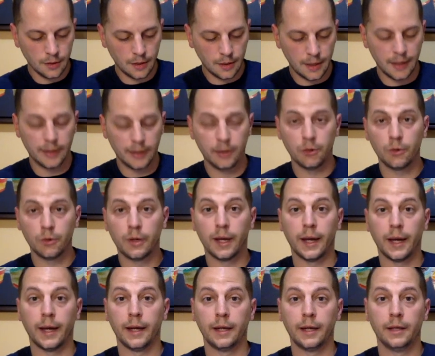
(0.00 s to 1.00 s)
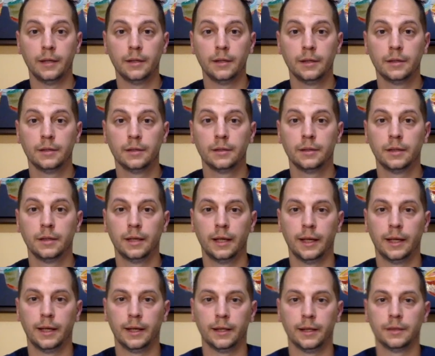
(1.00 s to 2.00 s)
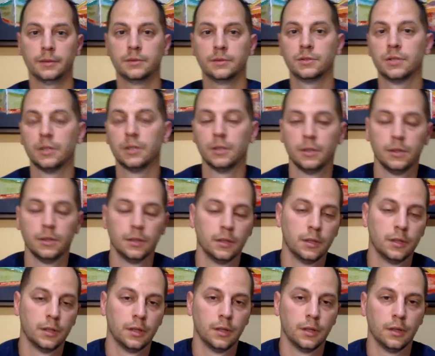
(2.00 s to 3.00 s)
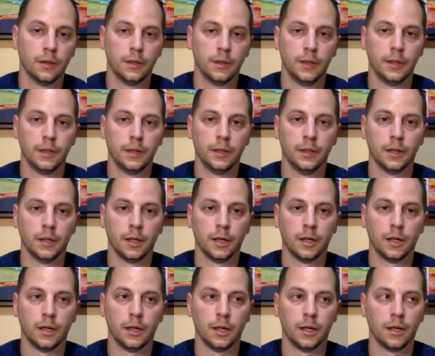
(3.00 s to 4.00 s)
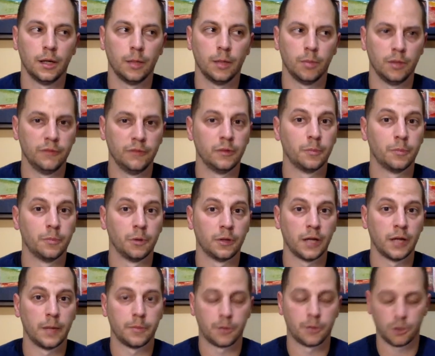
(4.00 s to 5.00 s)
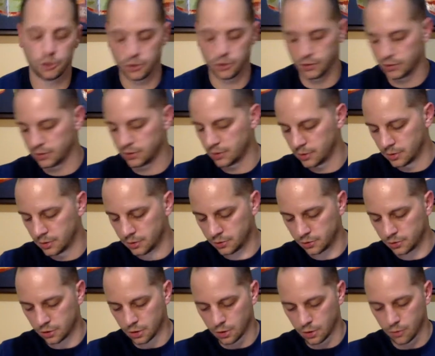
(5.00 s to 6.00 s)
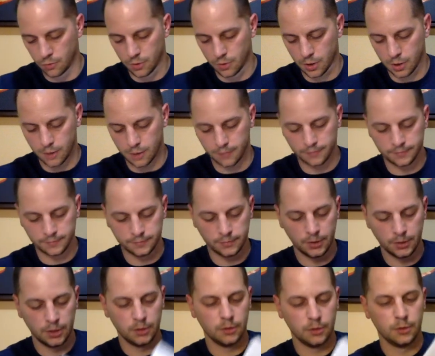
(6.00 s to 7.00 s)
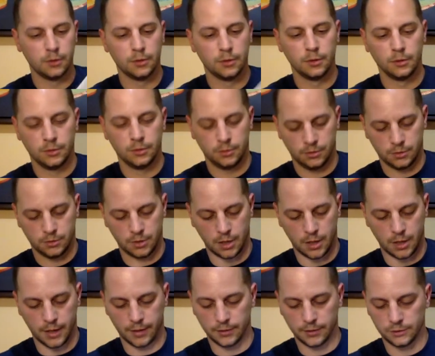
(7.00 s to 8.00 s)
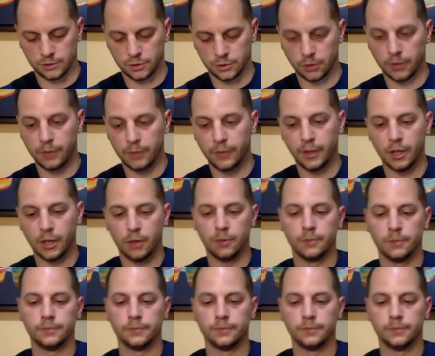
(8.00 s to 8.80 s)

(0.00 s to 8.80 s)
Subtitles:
AOK and the I believe the book I purchased. So all right, so here we go.